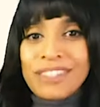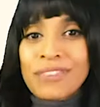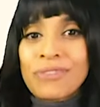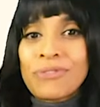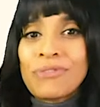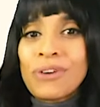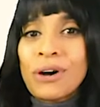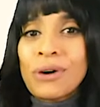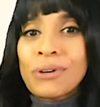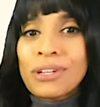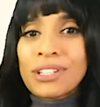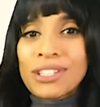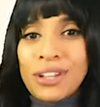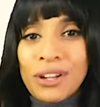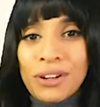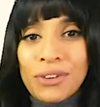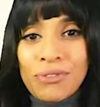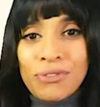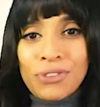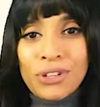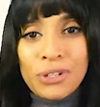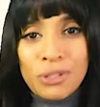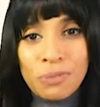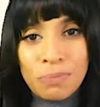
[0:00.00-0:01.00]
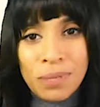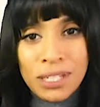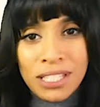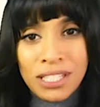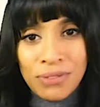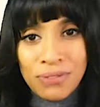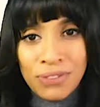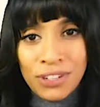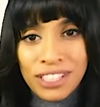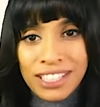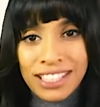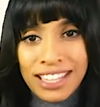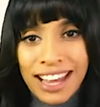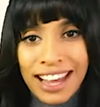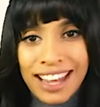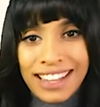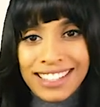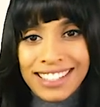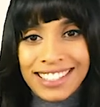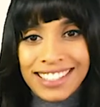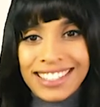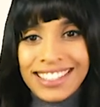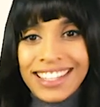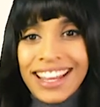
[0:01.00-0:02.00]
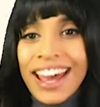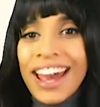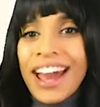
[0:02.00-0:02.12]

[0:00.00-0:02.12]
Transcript: Focus on a few specific tasks